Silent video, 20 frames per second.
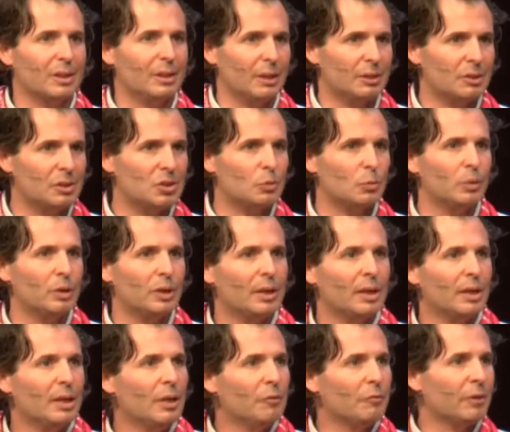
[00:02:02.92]
next week
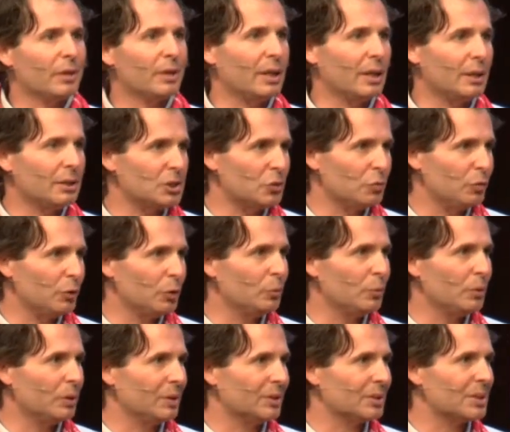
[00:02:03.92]
for the next few
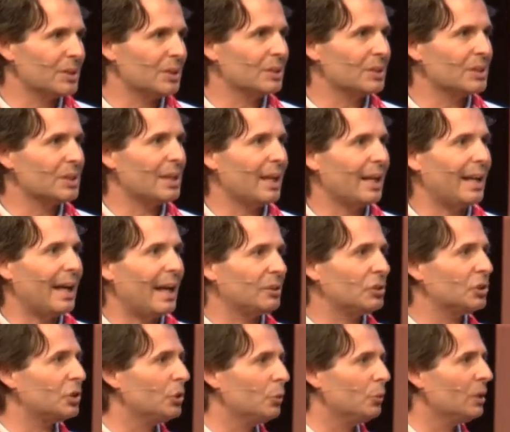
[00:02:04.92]
weeks is that
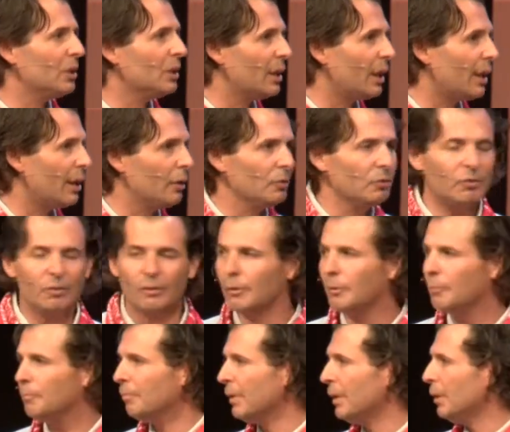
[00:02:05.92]
as you
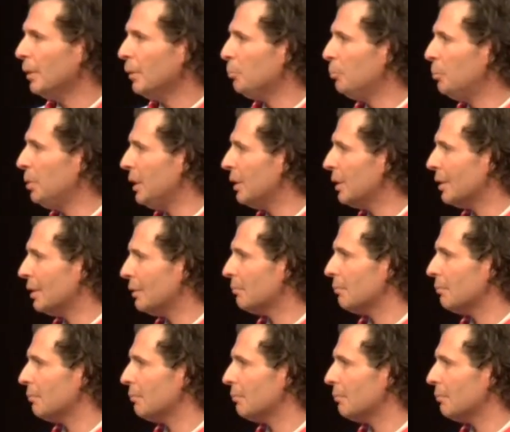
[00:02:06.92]
encounter, be it